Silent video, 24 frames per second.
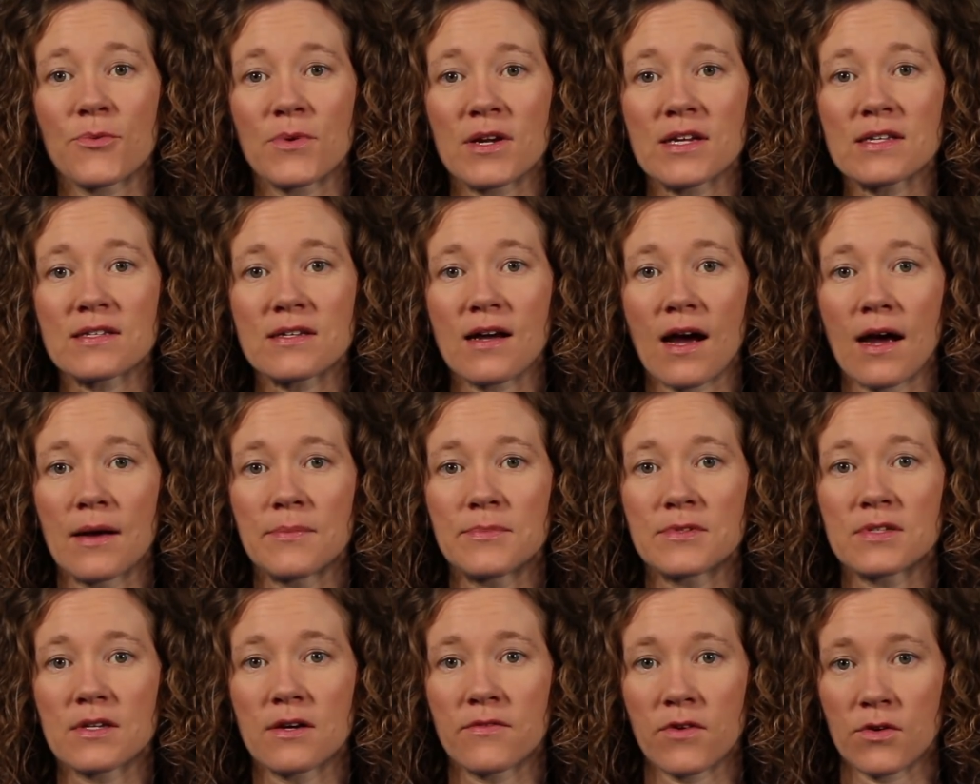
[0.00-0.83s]
three
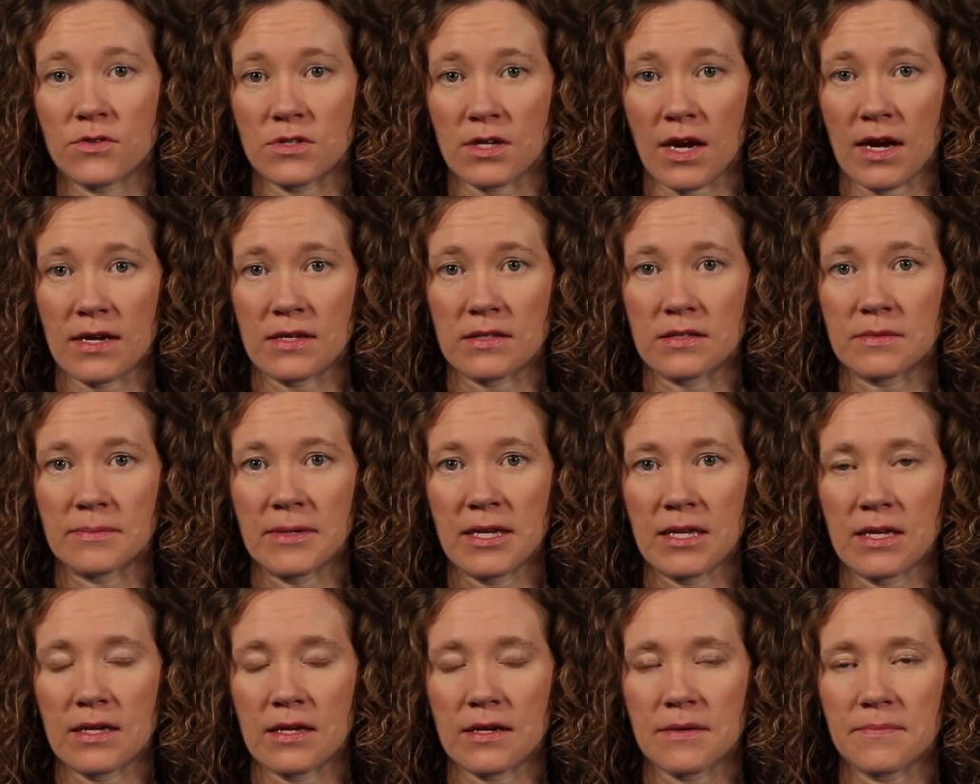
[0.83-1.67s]
types of otitis
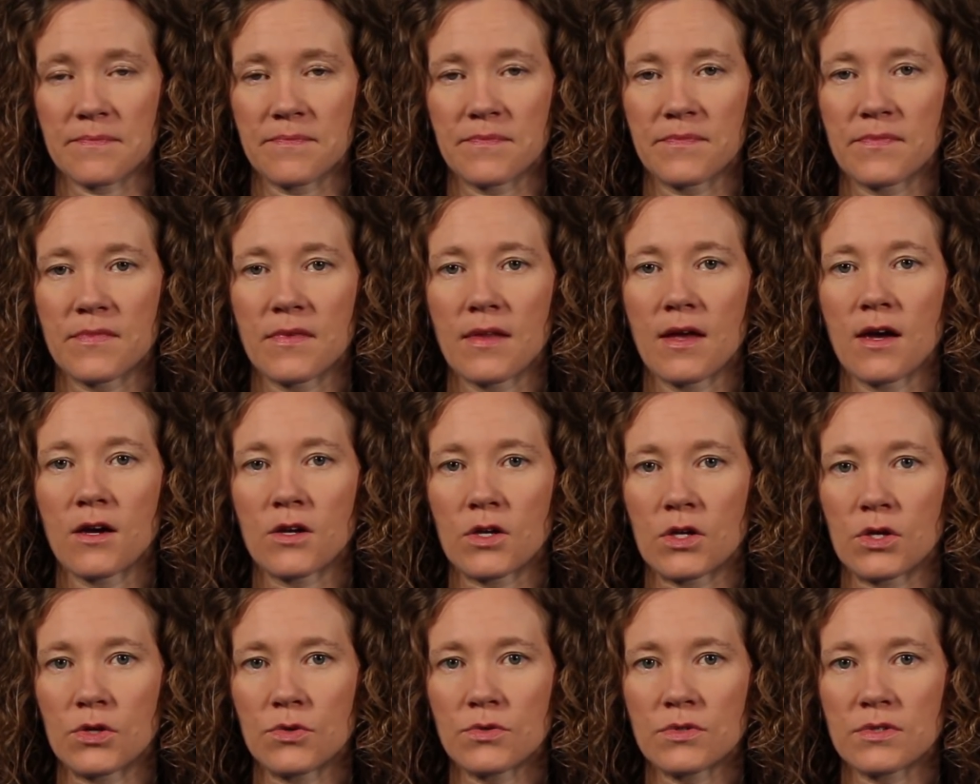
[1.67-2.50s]
media:
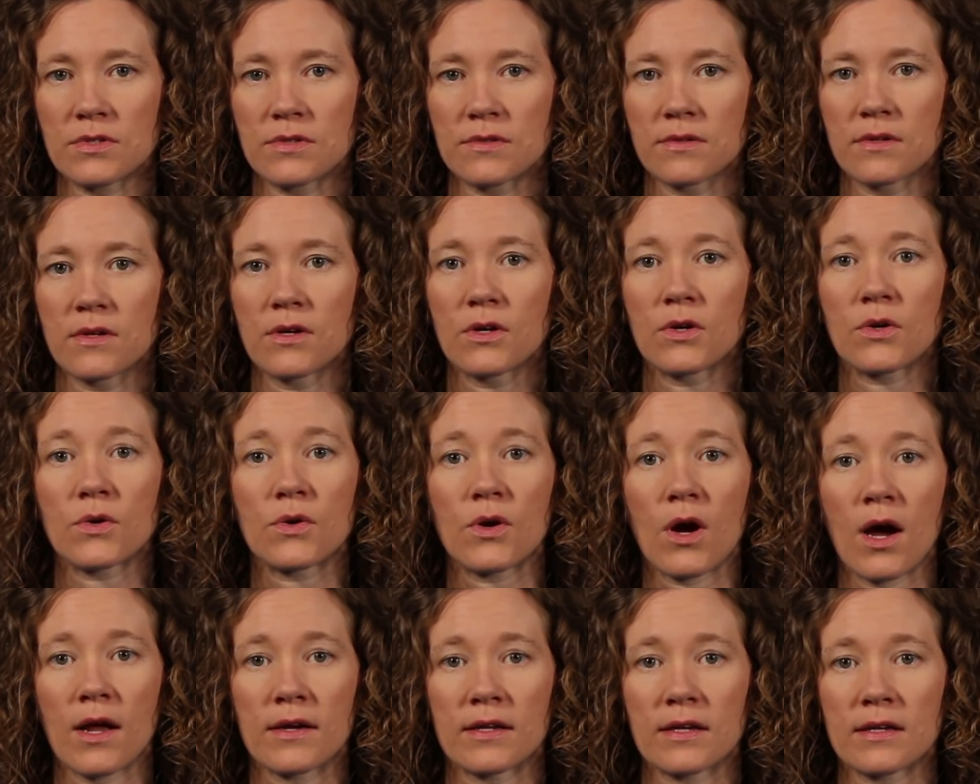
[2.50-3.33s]
acute,
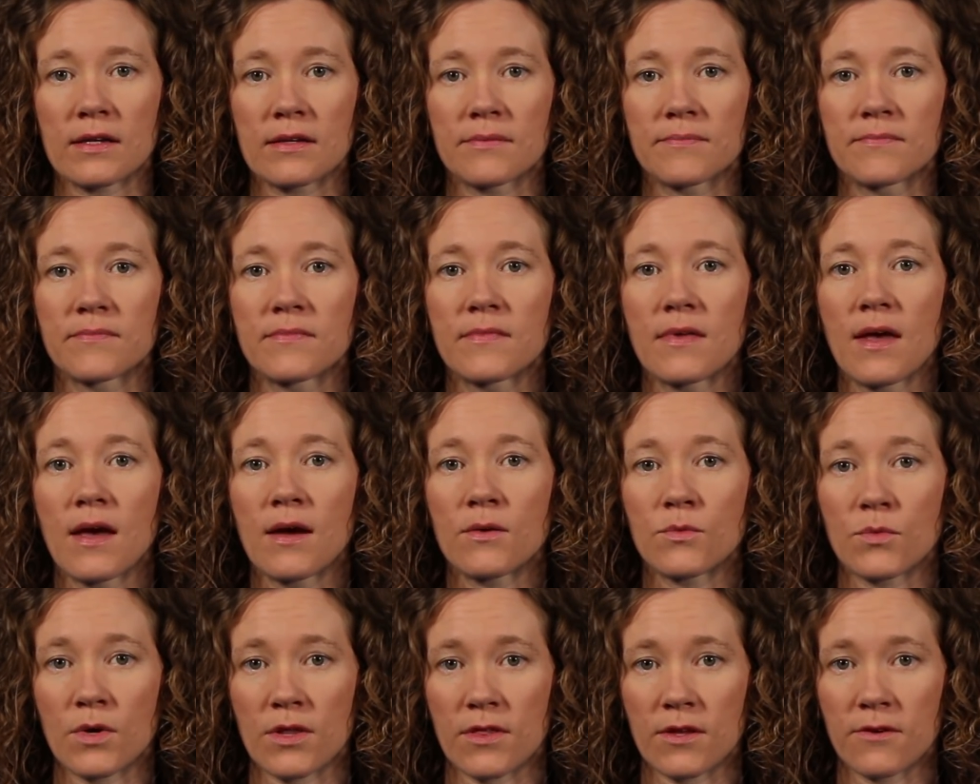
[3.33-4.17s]
chronic,
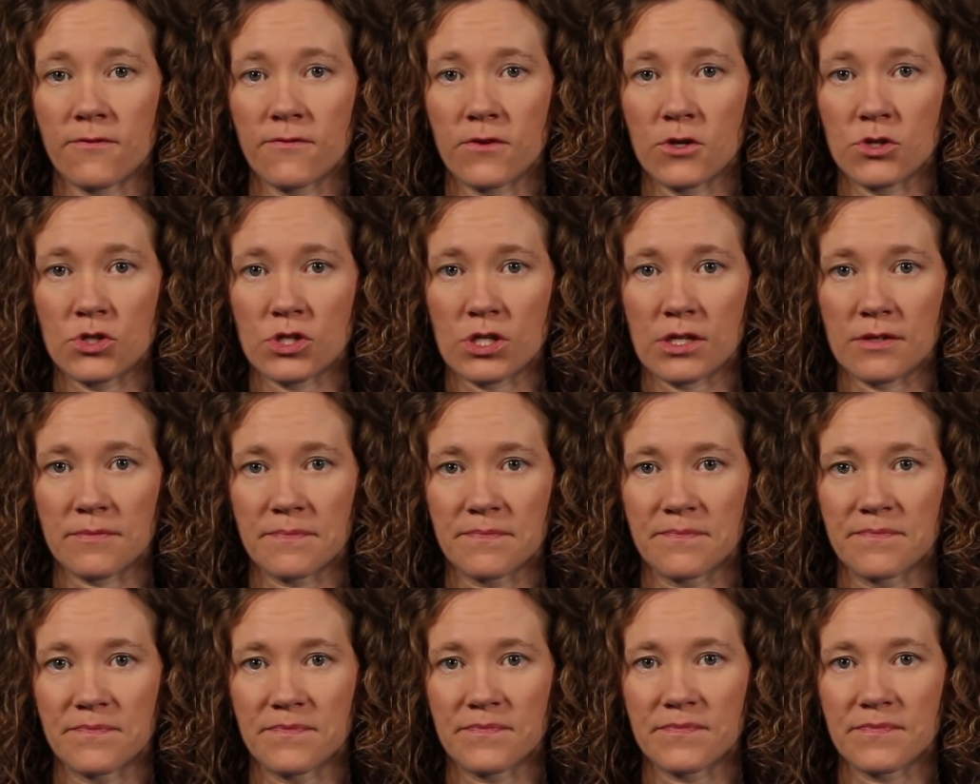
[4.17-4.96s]
and with effusion.